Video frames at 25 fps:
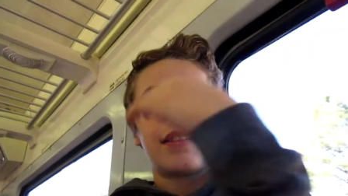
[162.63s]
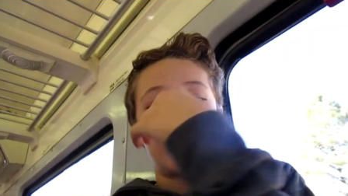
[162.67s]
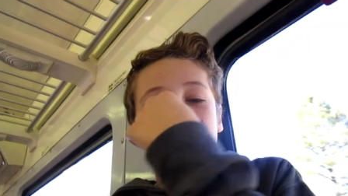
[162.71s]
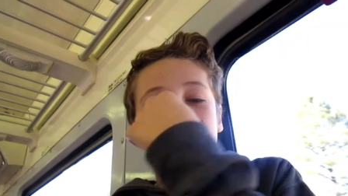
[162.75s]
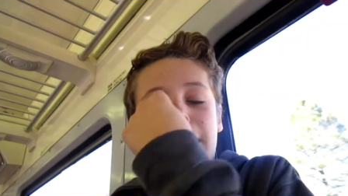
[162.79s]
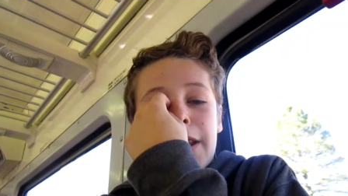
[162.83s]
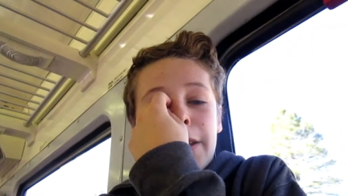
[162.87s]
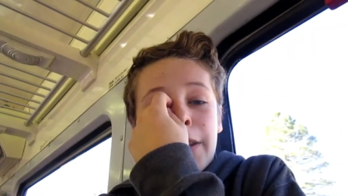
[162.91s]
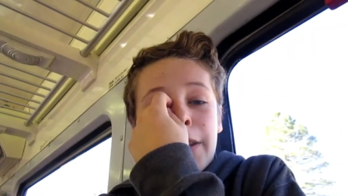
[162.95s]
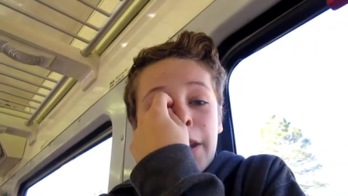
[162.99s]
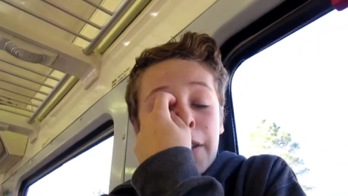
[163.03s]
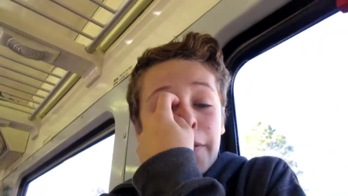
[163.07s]

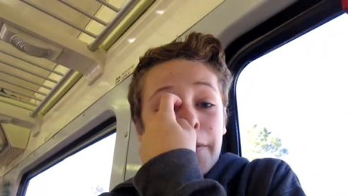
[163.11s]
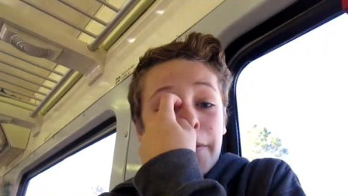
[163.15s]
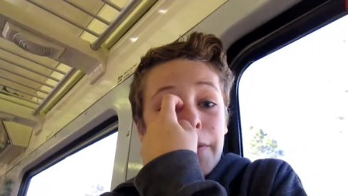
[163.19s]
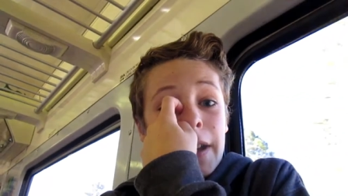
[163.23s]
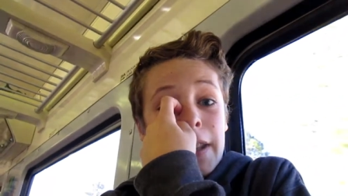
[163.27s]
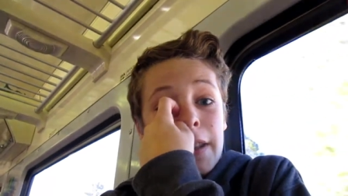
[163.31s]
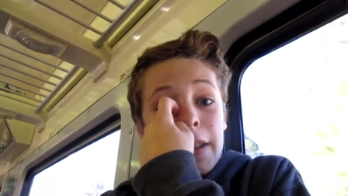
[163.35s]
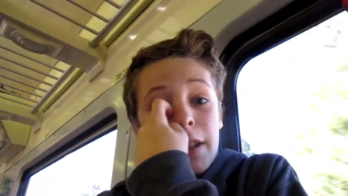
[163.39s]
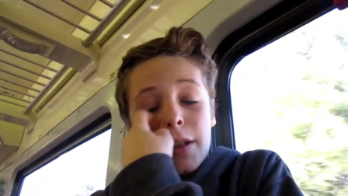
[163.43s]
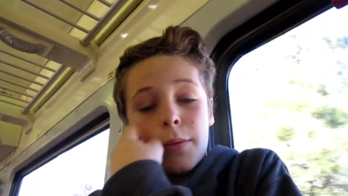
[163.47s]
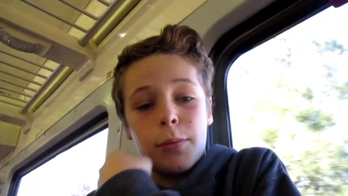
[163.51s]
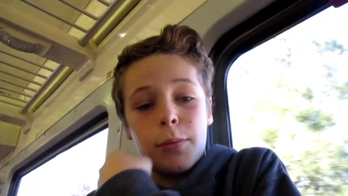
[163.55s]
That
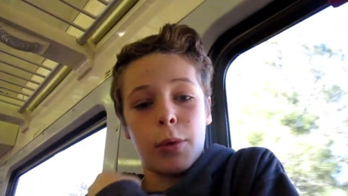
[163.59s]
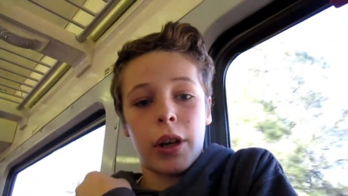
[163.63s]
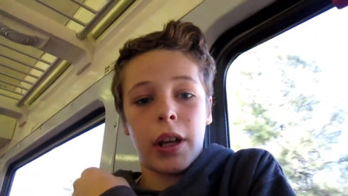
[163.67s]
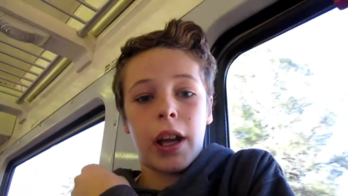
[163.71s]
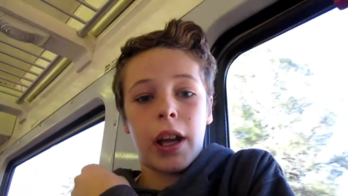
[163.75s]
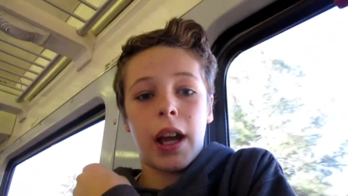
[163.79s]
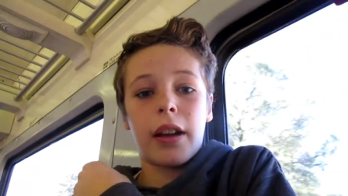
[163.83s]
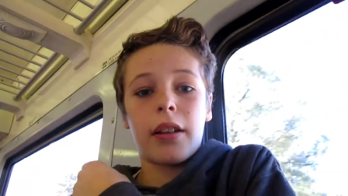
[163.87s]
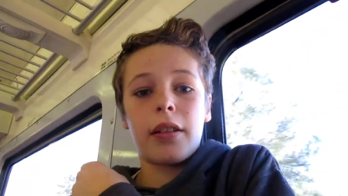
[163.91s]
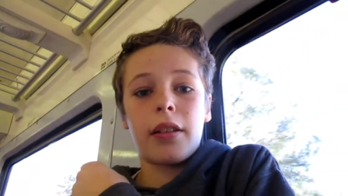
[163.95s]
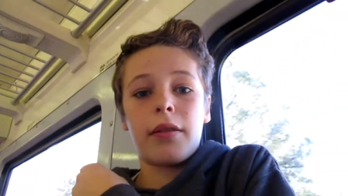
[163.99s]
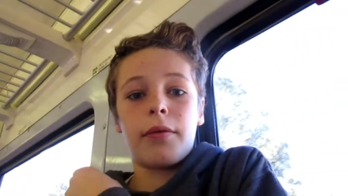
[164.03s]
gunfight this
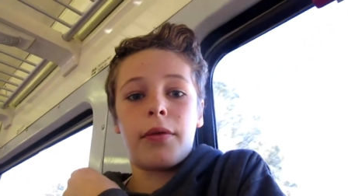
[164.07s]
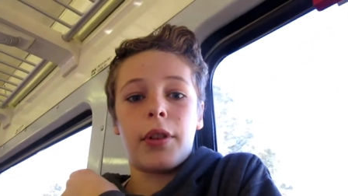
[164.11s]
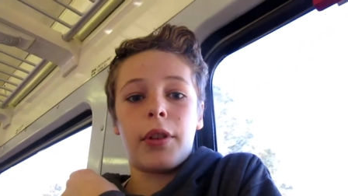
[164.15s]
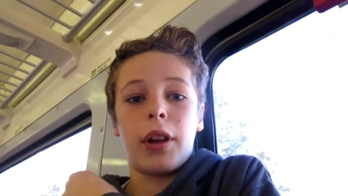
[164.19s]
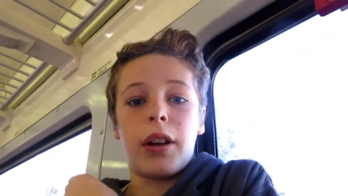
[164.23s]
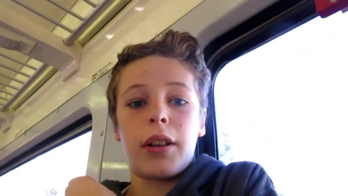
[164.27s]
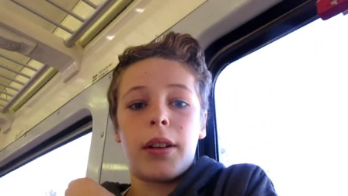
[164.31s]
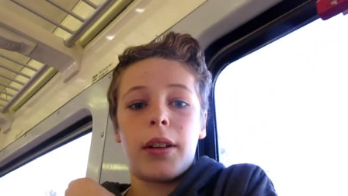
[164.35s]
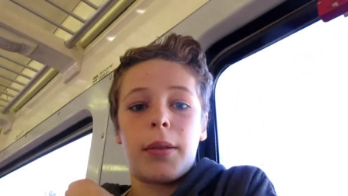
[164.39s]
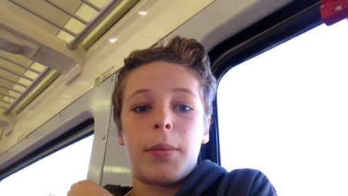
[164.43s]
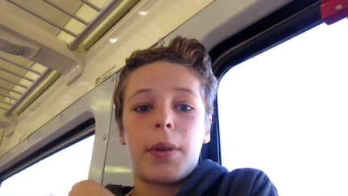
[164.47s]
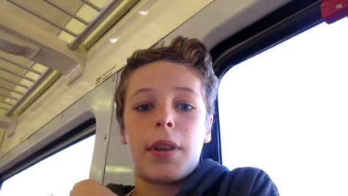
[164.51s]
morning, I couldn't
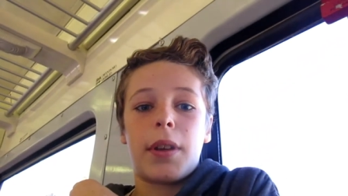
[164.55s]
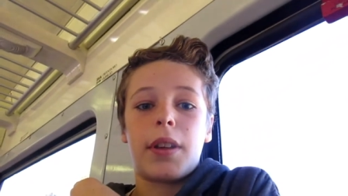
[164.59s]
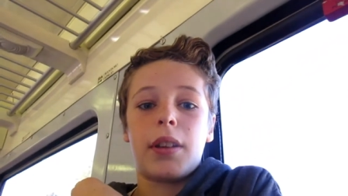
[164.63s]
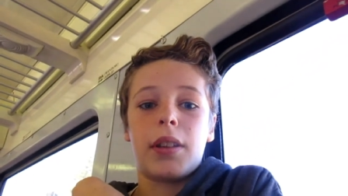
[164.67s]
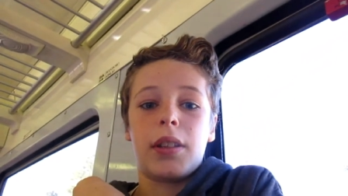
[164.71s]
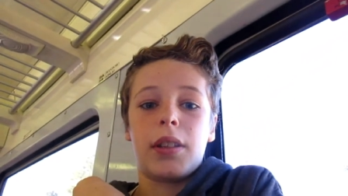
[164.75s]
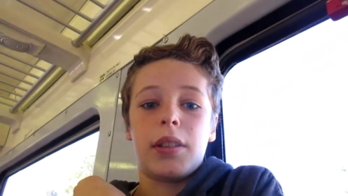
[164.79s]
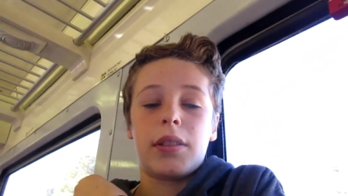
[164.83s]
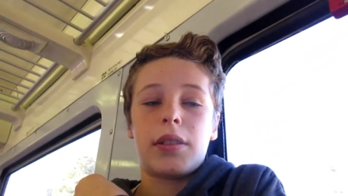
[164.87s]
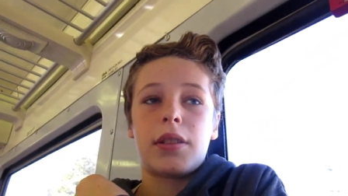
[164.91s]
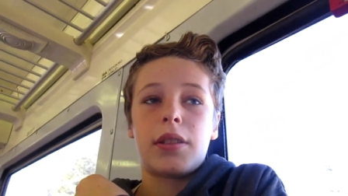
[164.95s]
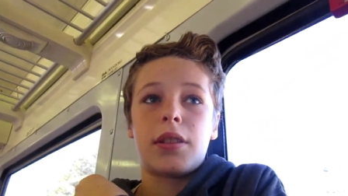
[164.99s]
vlog
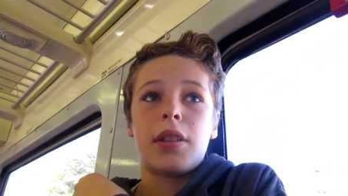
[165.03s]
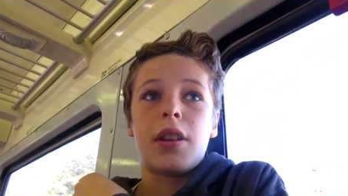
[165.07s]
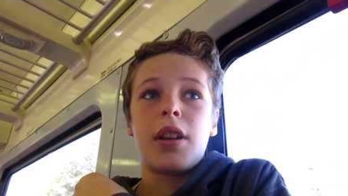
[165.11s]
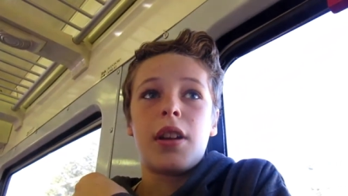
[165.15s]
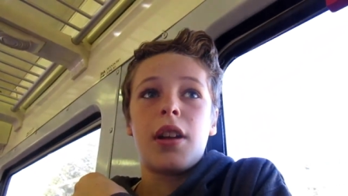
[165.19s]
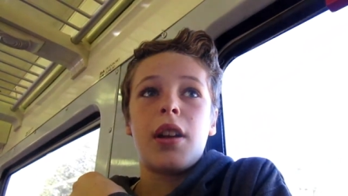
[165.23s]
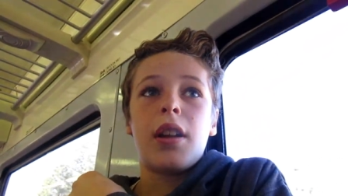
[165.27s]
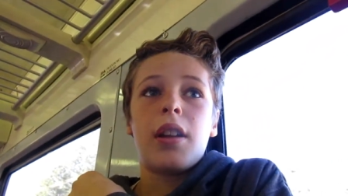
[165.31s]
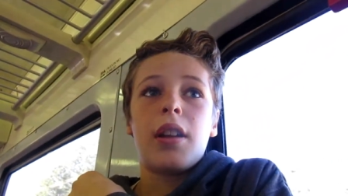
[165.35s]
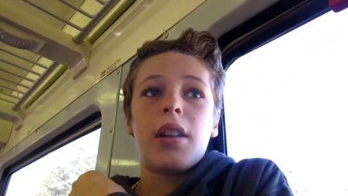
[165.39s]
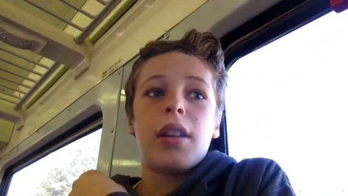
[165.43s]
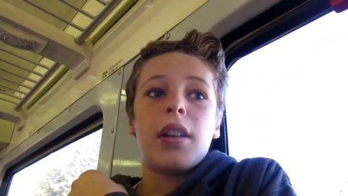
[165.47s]
because
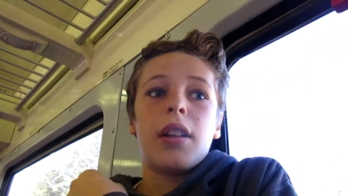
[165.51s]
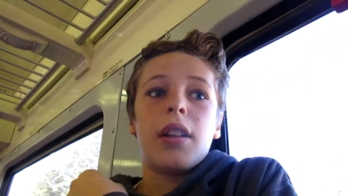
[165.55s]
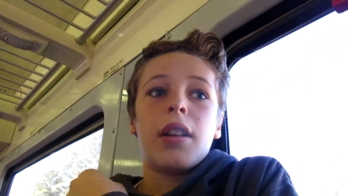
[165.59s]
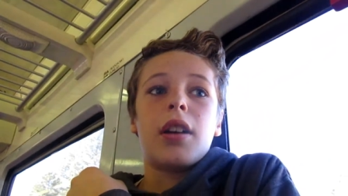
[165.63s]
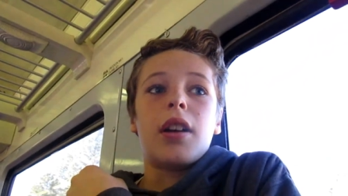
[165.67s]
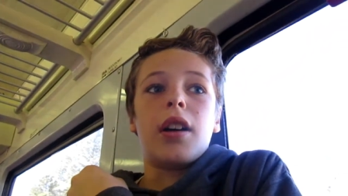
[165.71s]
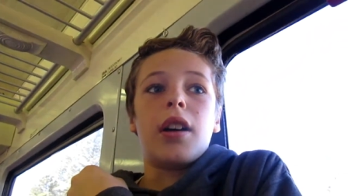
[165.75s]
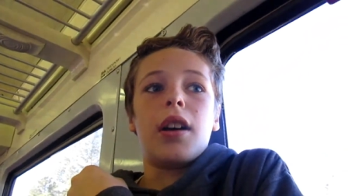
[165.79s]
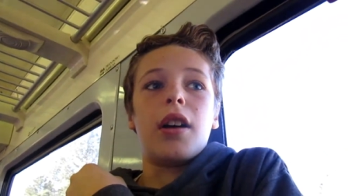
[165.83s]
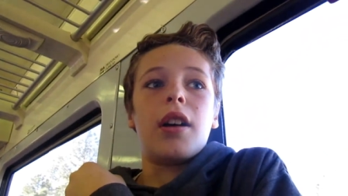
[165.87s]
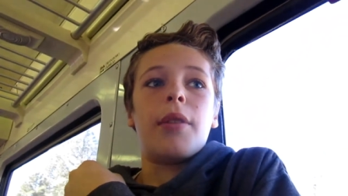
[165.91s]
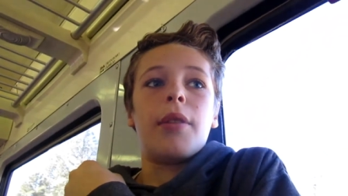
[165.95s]

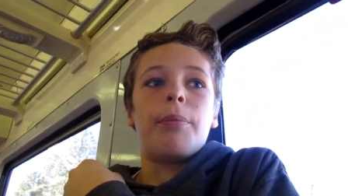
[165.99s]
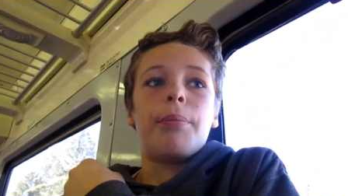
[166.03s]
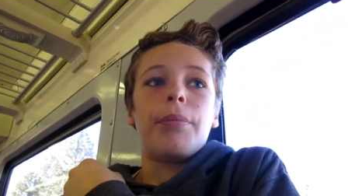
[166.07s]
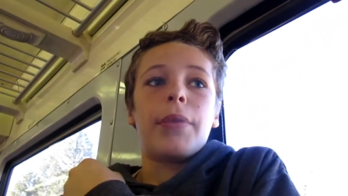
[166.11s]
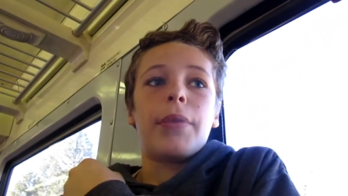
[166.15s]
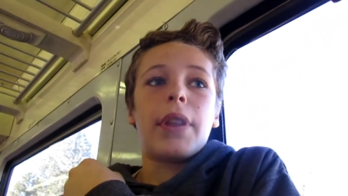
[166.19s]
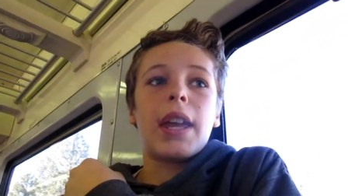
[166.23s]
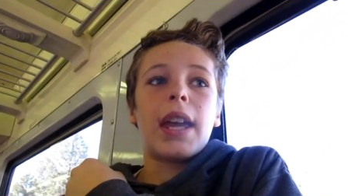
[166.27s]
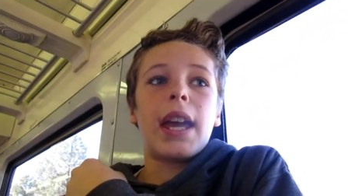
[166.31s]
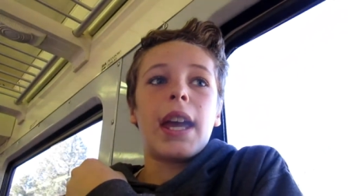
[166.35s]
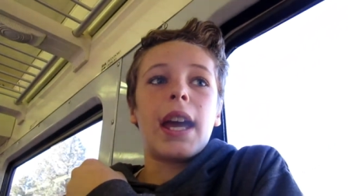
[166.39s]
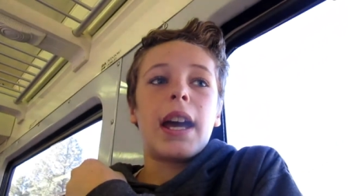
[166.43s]
um,
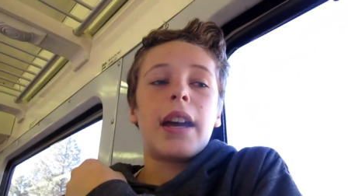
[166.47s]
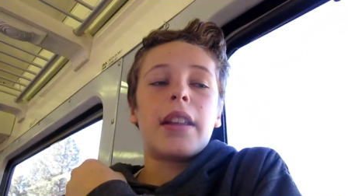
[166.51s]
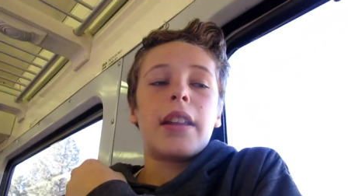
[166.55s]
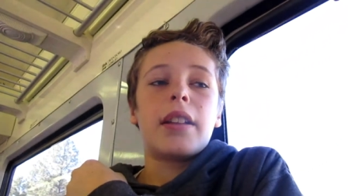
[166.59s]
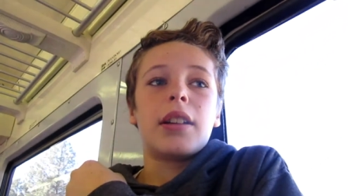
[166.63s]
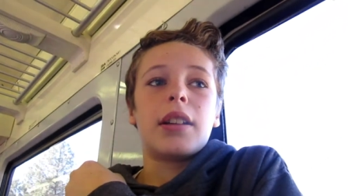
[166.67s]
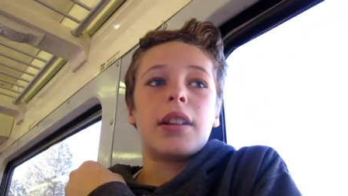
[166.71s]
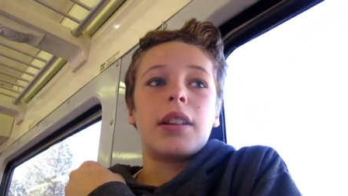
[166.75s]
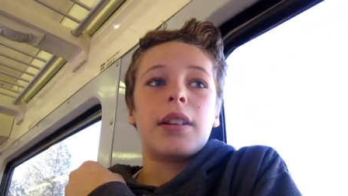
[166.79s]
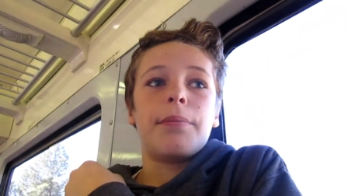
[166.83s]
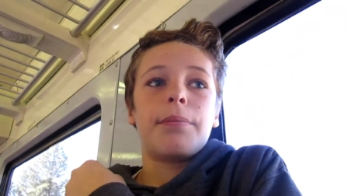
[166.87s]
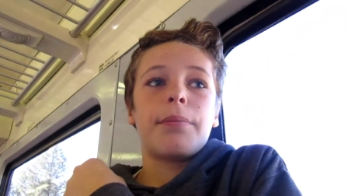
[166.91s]
they
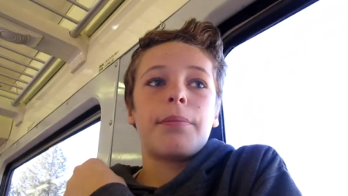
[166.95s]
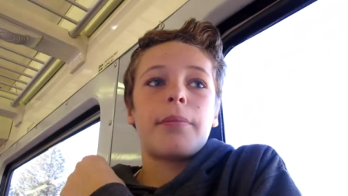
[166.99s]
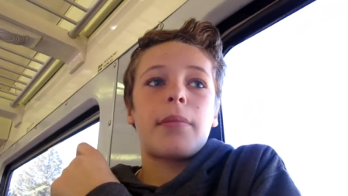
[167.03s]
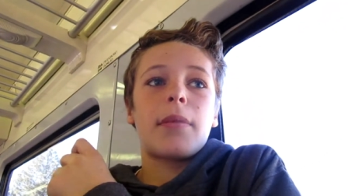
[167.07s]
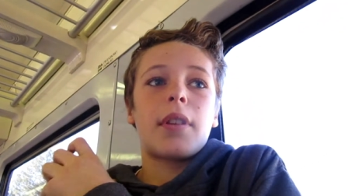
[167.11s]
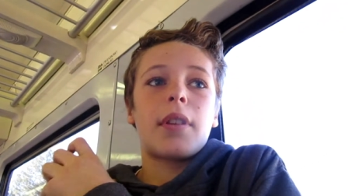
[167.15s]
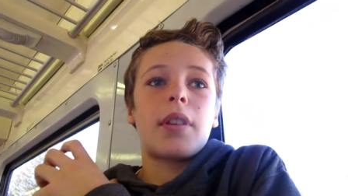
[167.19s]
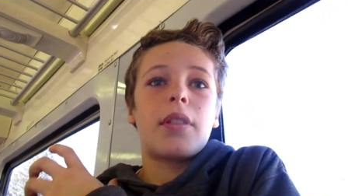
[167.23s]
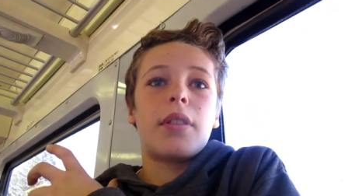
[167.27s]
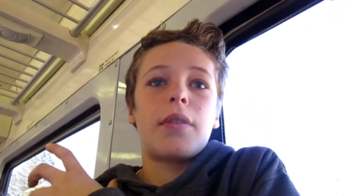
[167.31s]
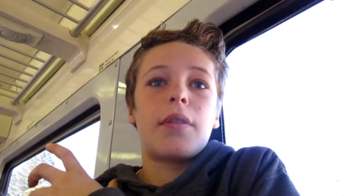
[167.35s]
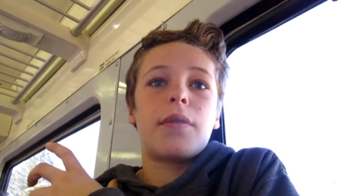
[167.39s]
had a
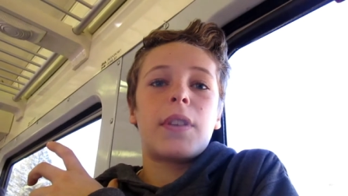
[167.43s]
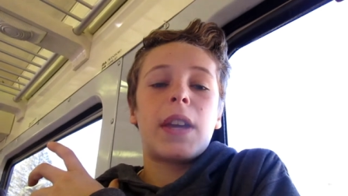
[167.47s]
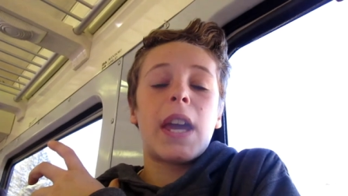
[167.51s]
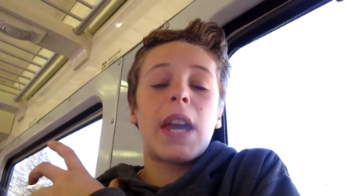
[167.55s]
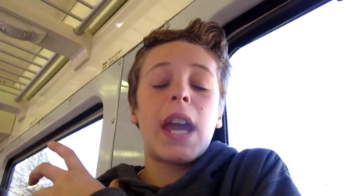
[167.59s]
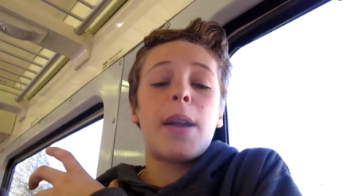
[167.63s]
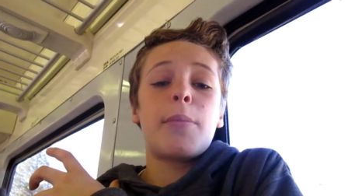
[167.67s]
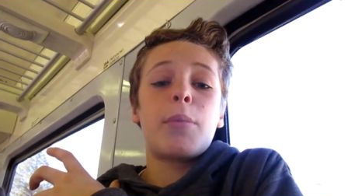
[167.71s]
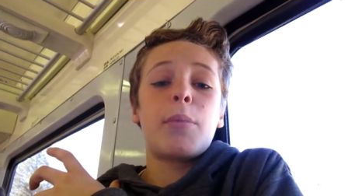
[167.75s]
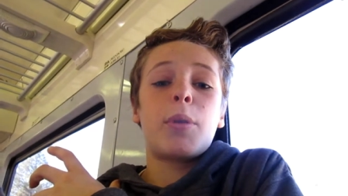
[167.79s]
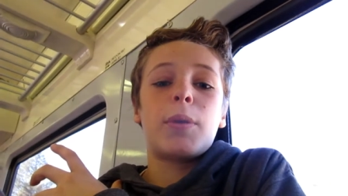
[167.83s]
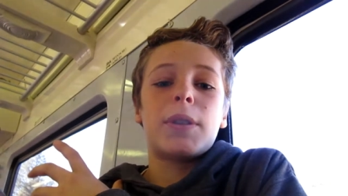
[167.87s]
the
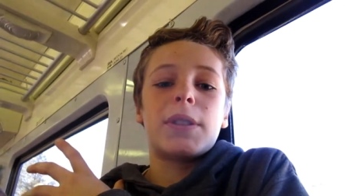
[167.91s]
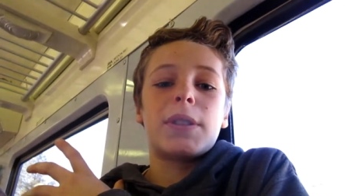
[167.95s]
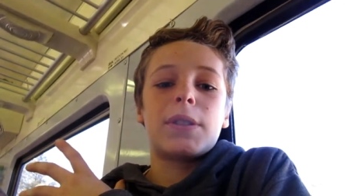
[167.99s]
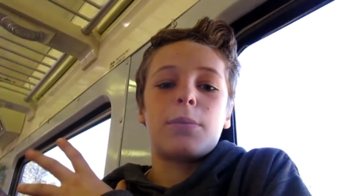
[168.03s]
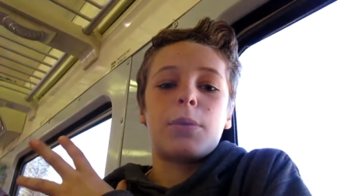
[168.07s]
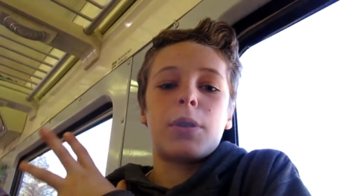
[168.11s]
camera wasn't